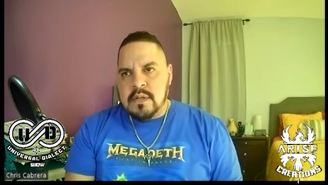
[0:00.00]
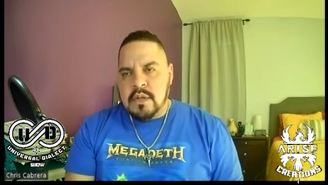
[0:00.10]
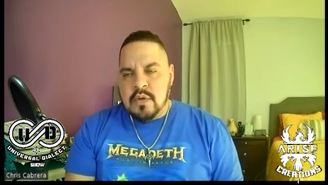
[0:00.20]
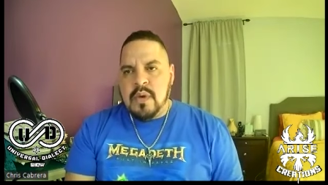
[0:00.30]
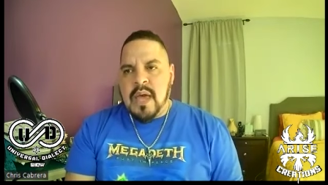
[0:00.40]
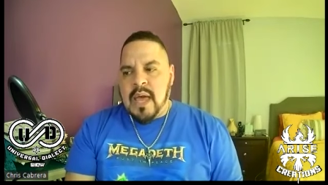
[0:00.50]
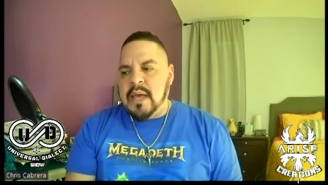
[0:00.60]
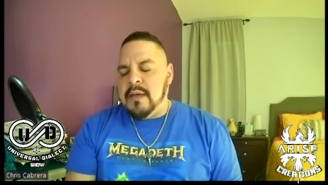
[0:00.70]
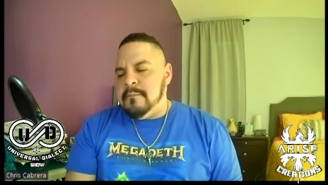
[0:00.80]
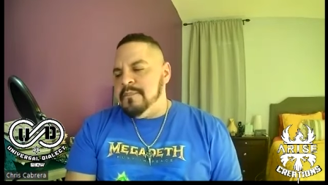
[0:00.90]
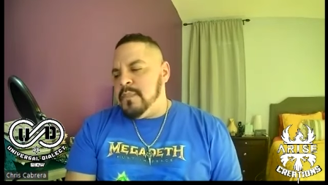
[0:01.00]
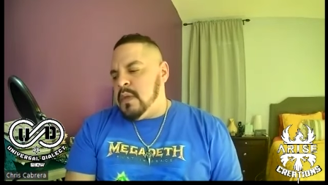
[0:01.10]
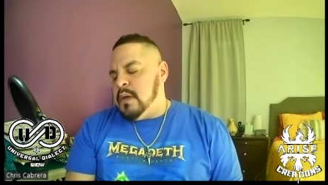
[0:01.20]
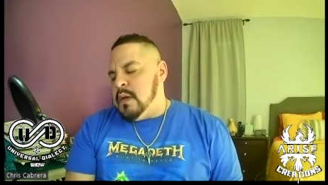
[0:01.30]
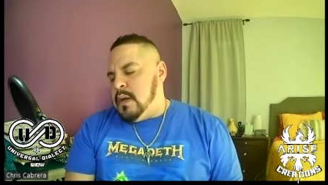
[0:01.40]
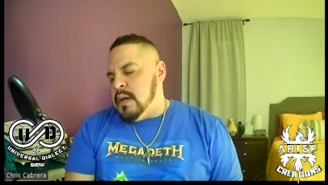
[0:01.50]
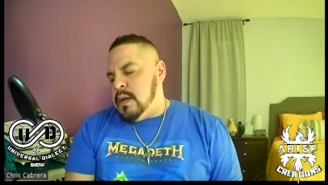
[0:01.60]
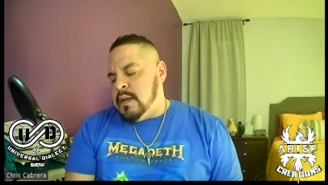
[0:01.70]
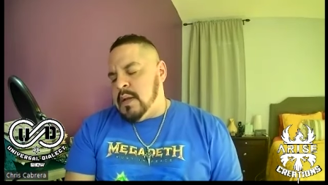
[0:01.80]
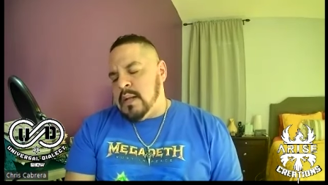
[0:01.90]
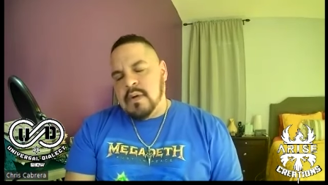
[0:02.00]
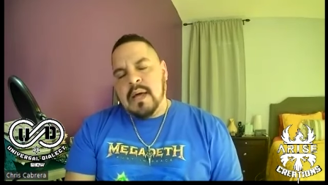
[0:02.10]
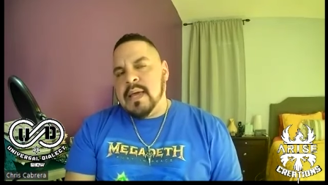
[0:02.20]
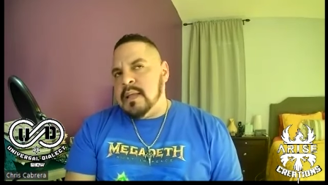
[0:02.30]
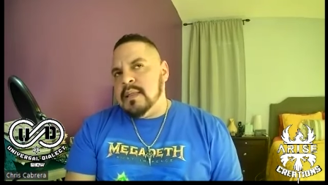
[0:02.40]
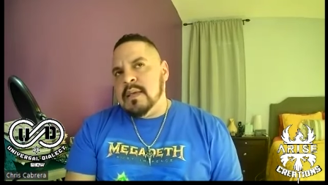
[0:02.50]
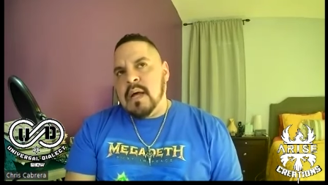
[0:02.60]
the UK, and I don't, I can't think.